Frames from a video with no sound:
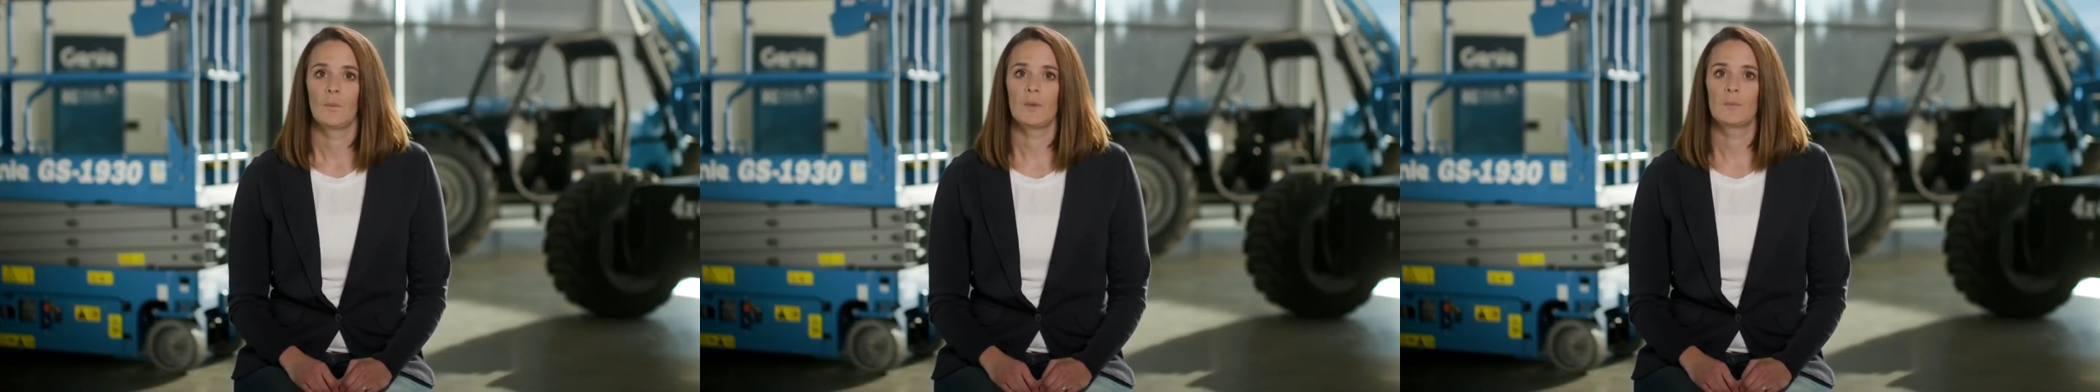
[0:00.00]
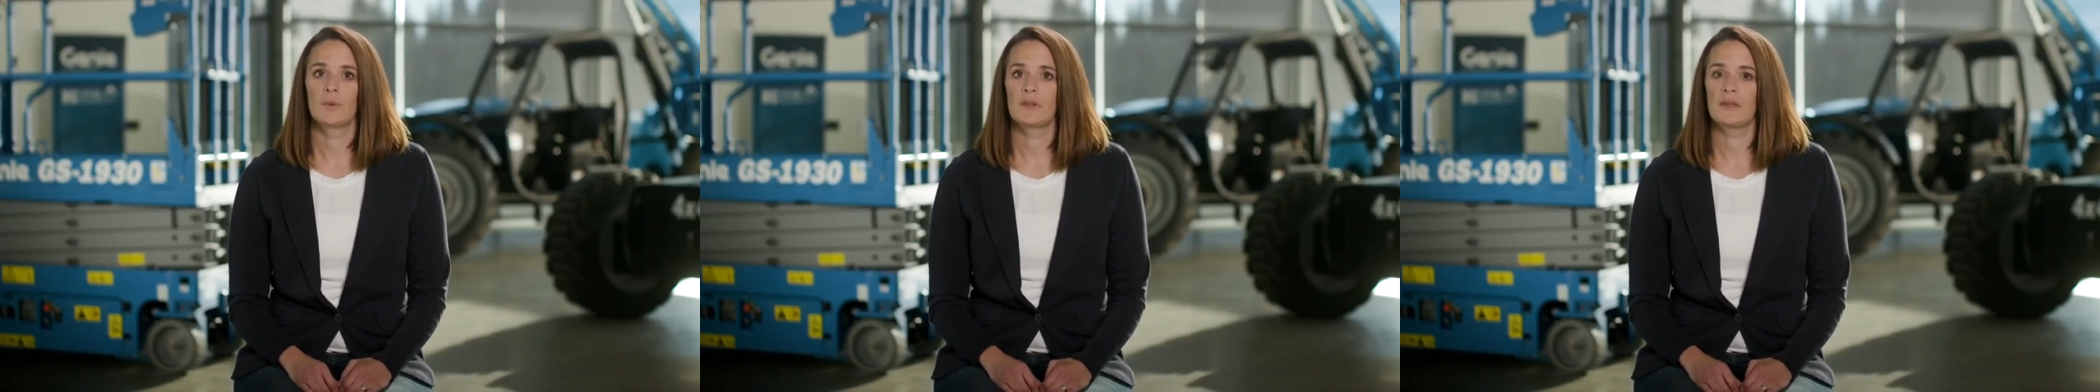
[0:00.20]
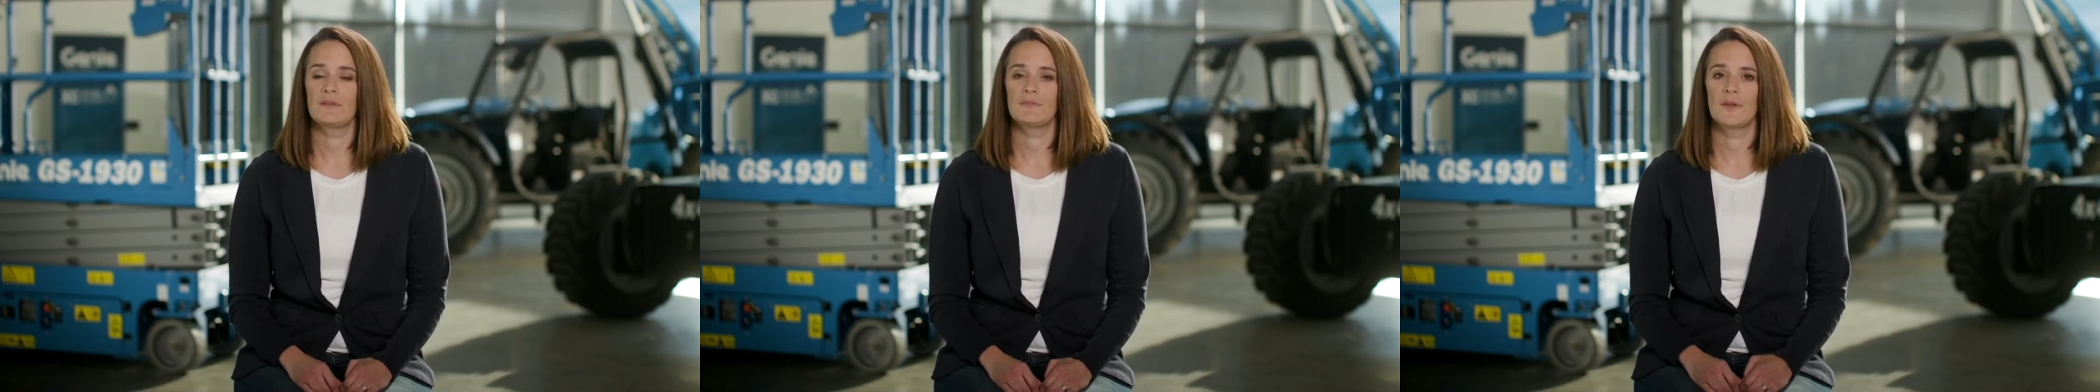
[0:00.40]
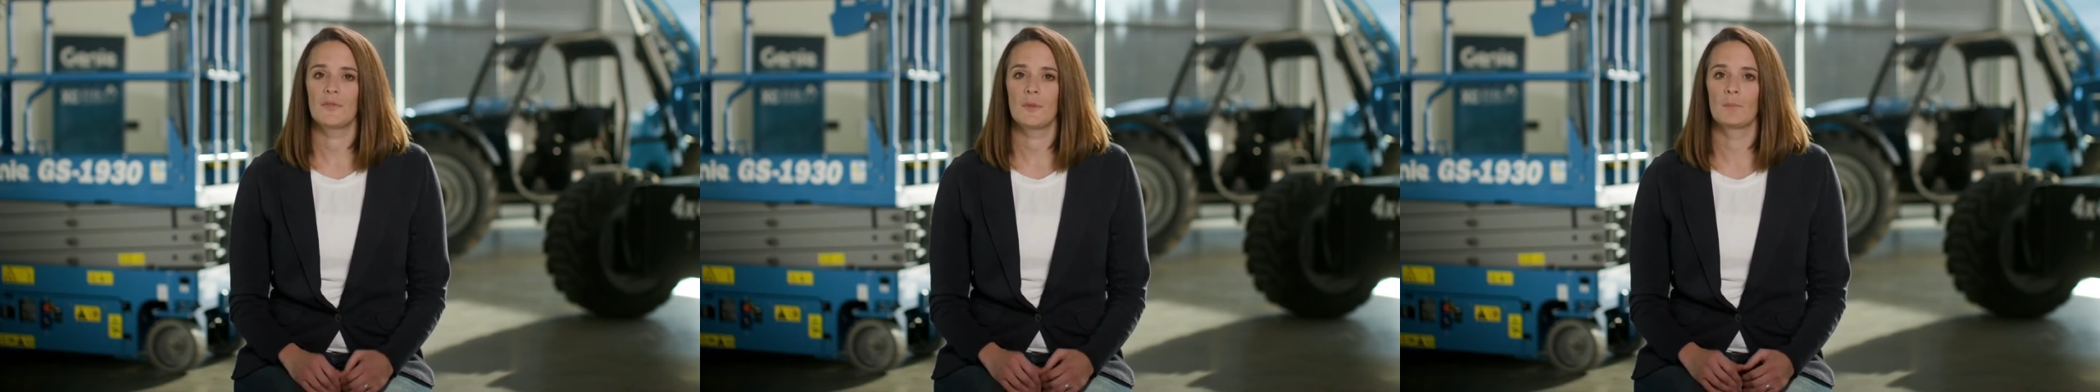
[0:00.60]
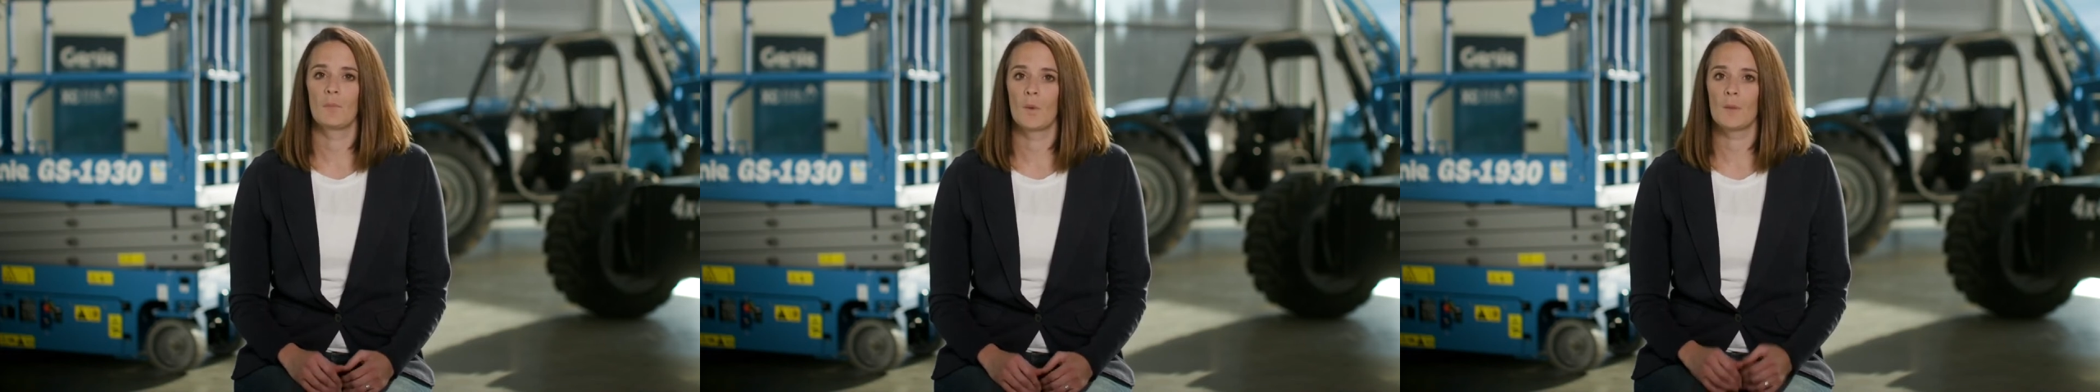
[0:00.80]
We believe
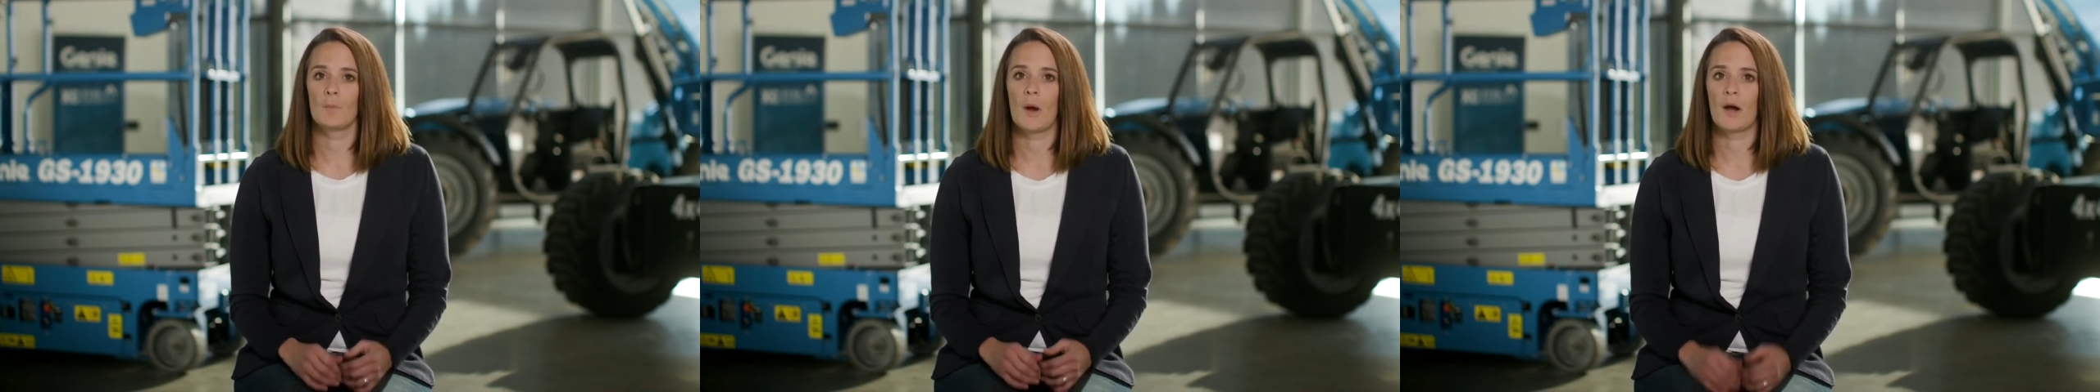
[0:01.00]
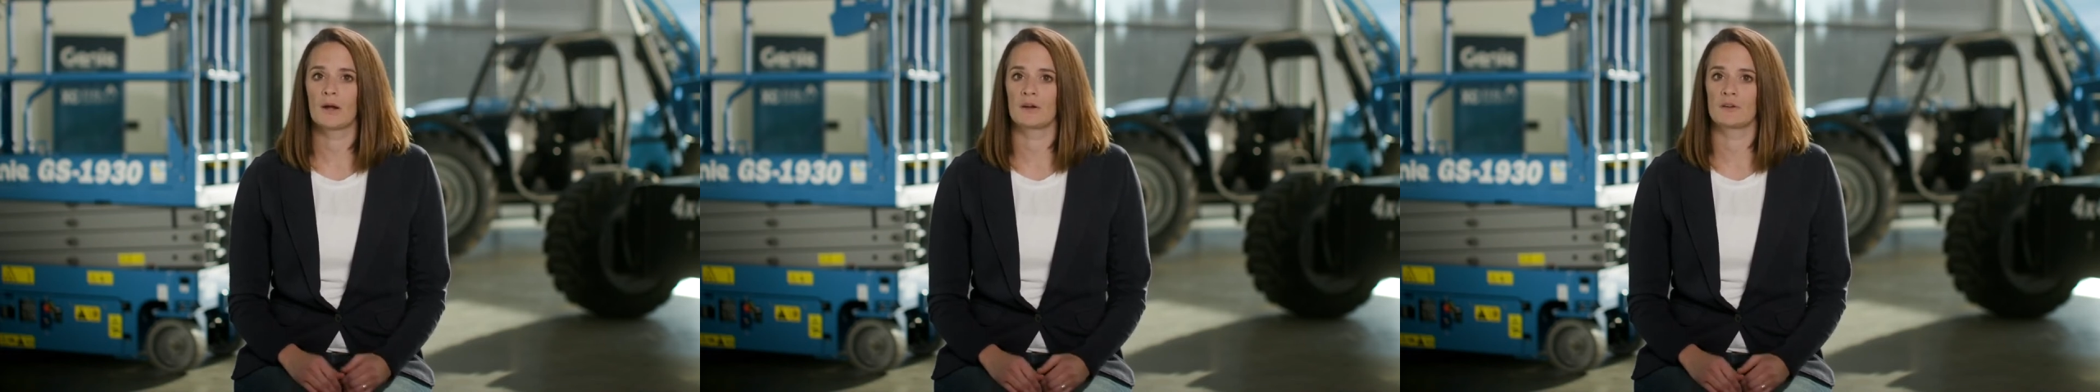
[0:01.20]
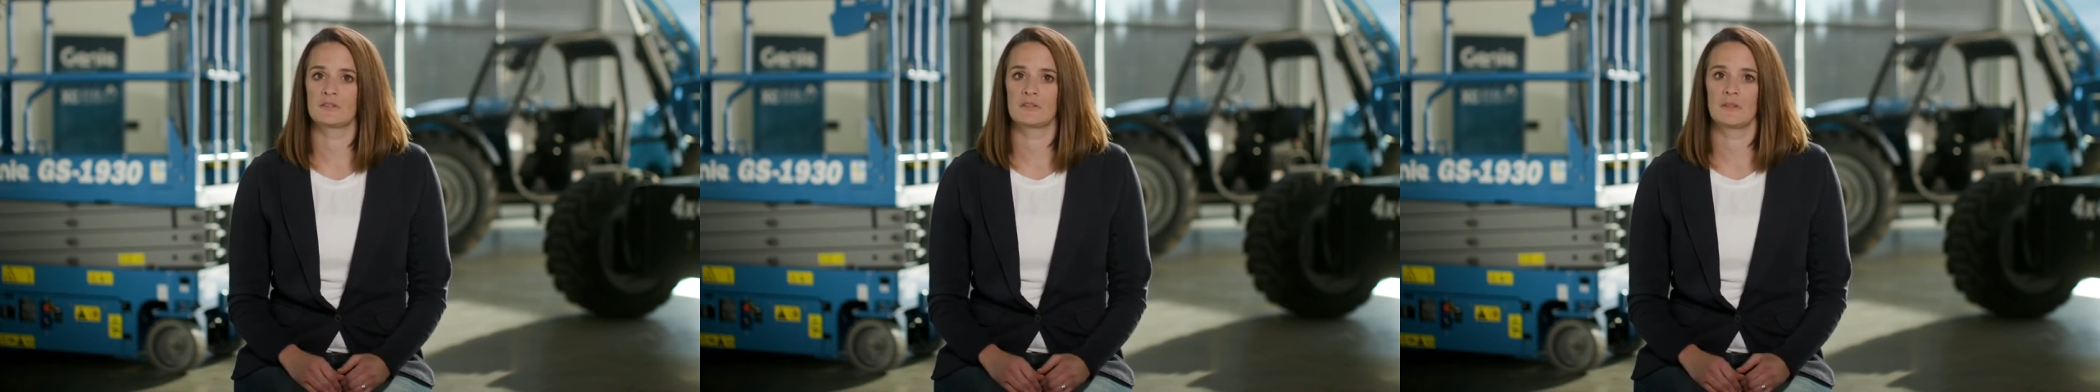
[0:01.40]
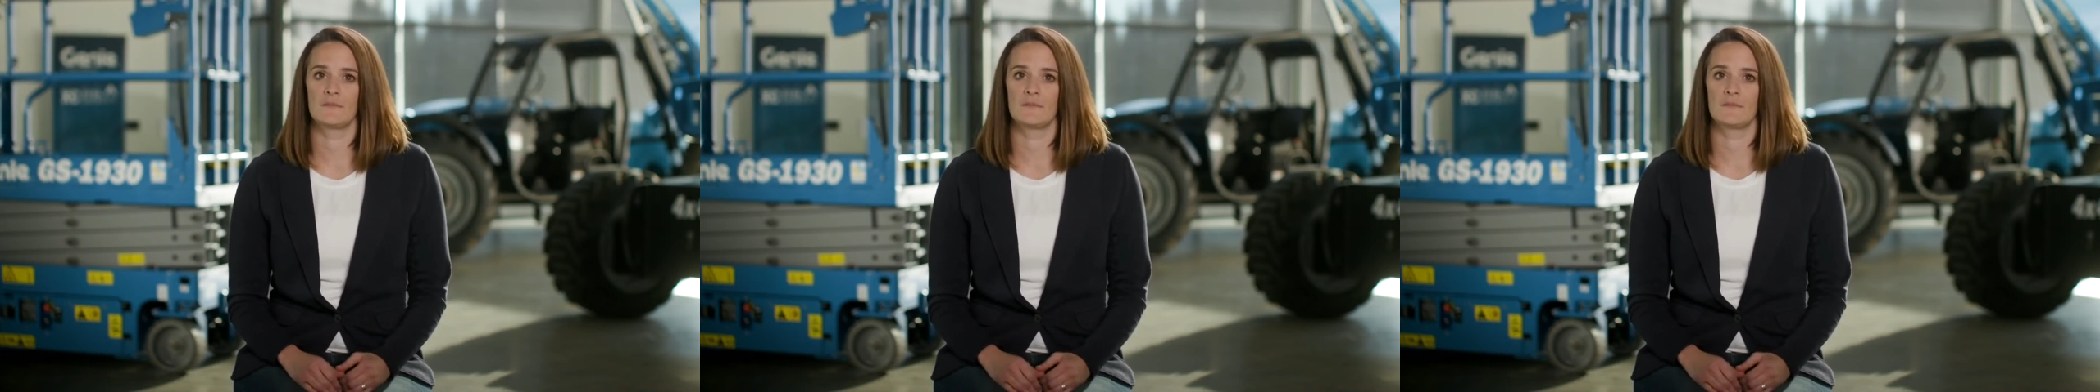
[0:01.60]
that the more partners